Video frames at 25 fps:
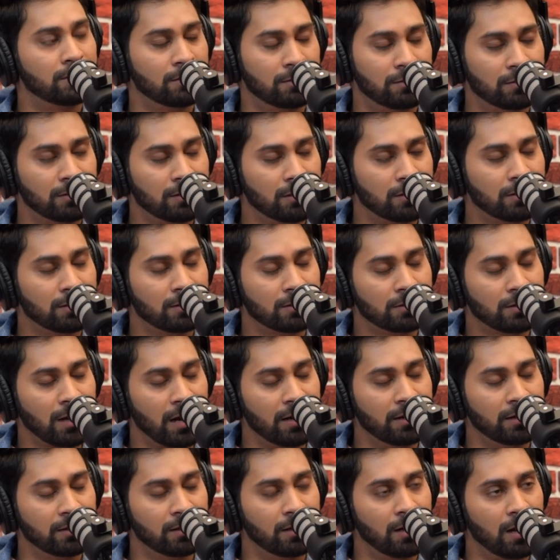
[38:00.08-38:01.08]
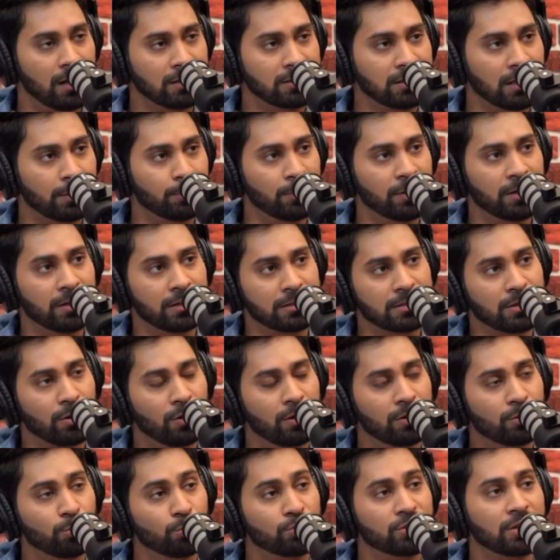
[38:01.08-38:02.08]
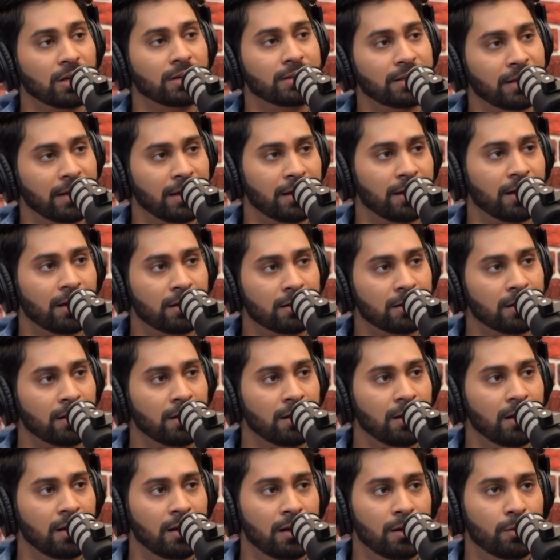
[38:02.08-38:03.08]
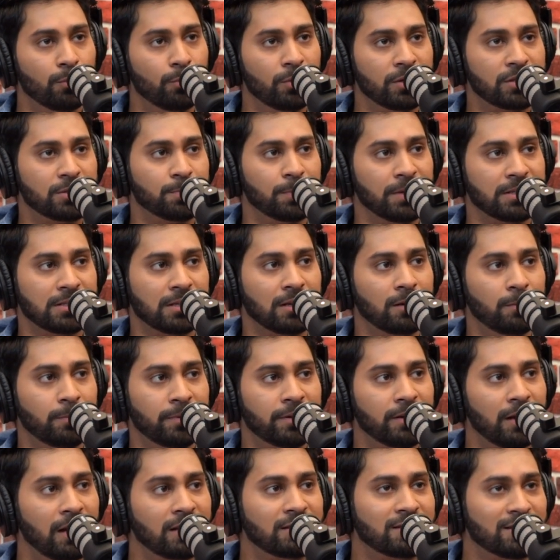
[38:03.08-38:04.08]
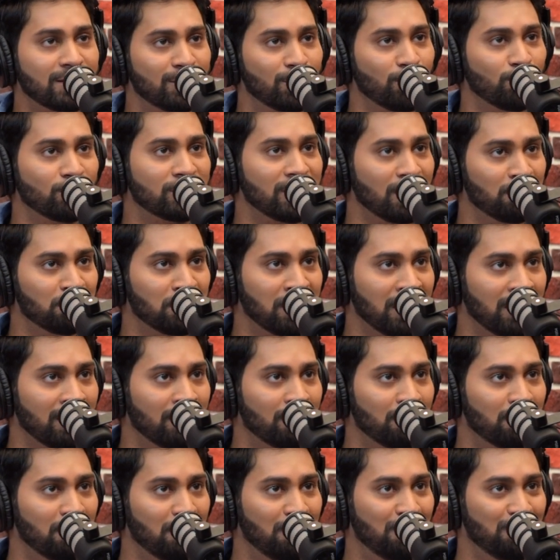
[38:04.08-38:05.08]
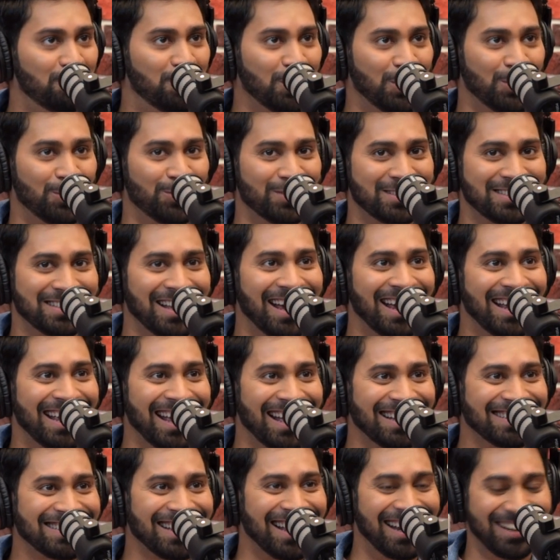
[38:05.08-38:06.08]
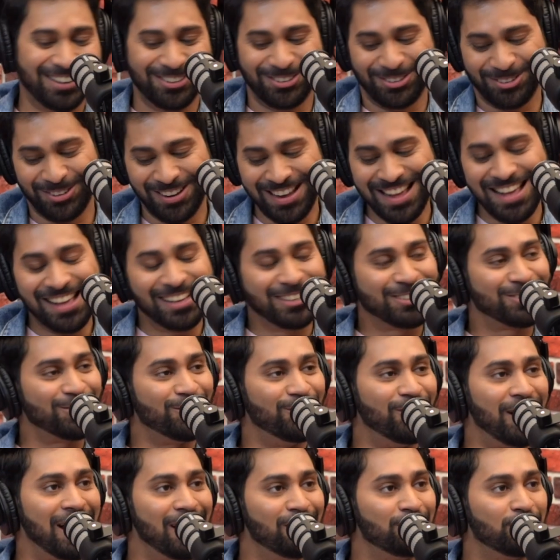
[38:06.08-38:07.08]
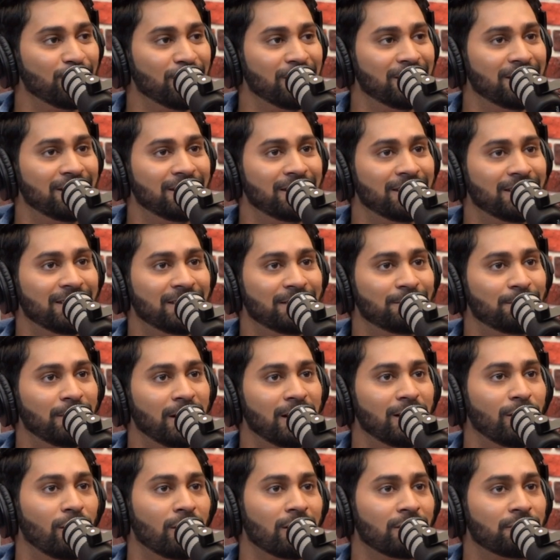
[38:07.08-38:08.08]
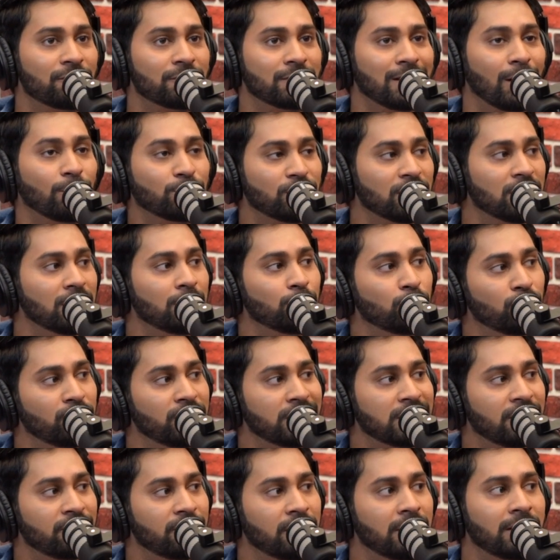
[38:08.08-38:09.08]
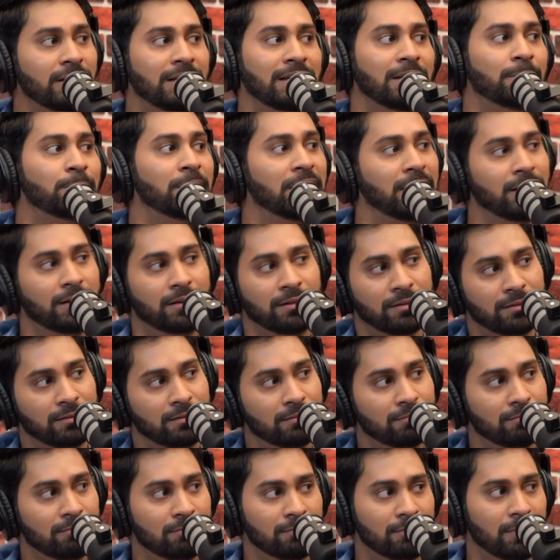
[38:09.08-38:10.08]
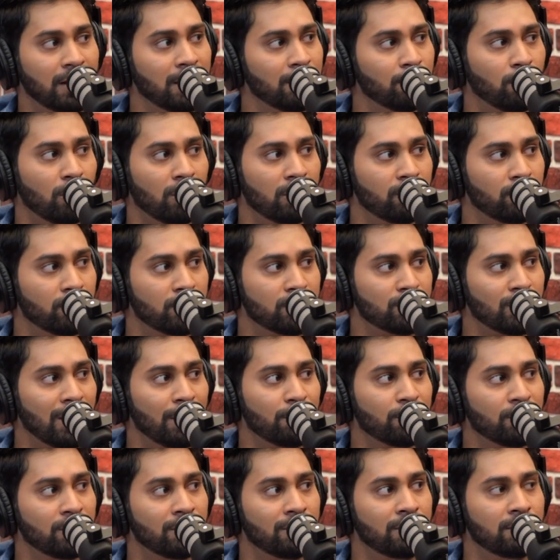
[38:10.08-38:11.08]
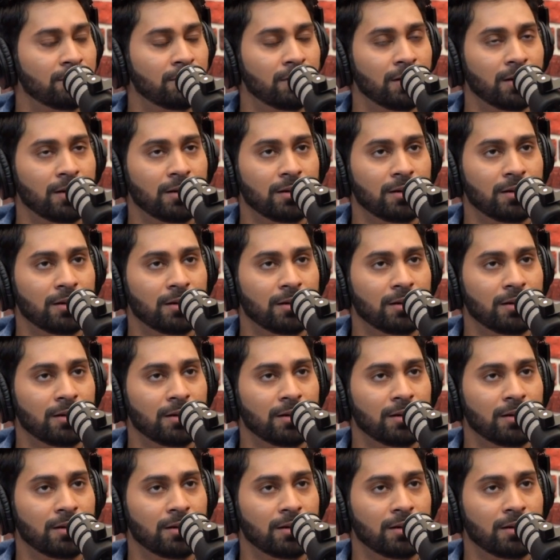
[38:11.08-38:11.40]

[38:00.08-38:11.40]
yeah, sure. kind of the last segment. It's called Kuch Karte Hain Yaar. Huh. Which basically means let's do something bros, I guess. I don't know. So I'm going to, uh, a lot of South Indian movies have been remade huh. in Bollywood. So I'm going to